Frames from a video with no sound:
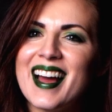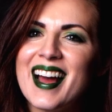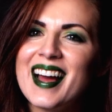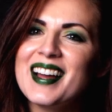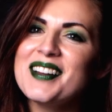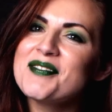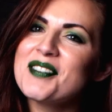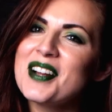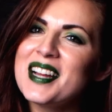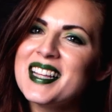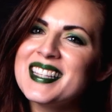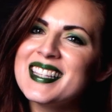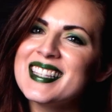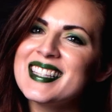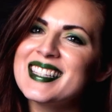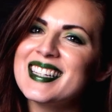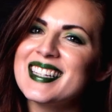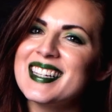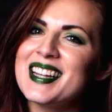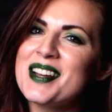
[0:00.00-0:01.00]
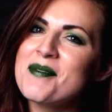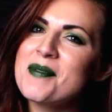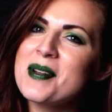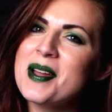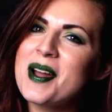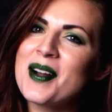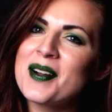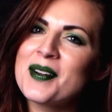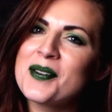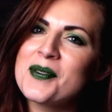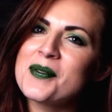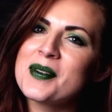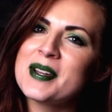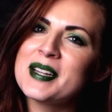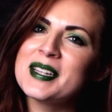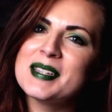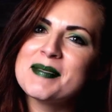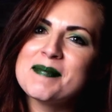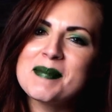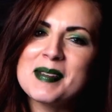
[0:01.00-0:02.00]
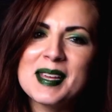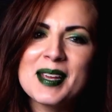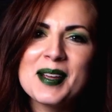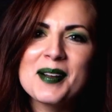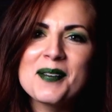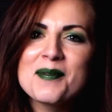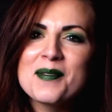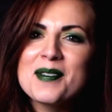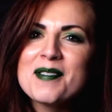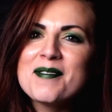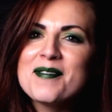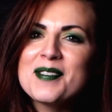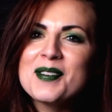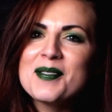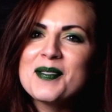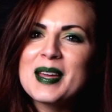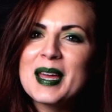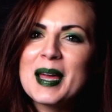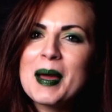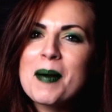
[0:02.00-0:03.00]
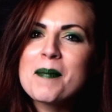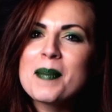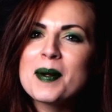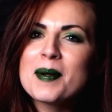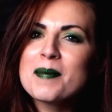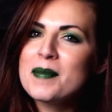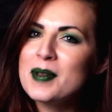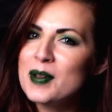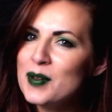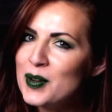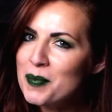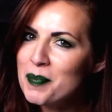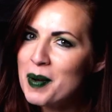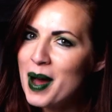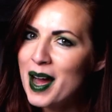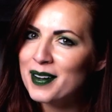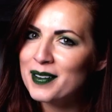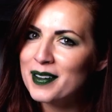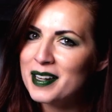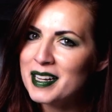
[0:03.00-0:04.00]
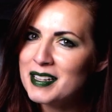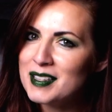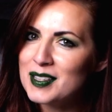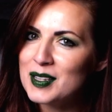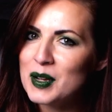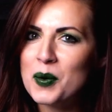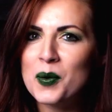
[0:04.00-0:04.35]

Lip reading: Hi friends, today we are going to be reviewing Bermuda Pirates,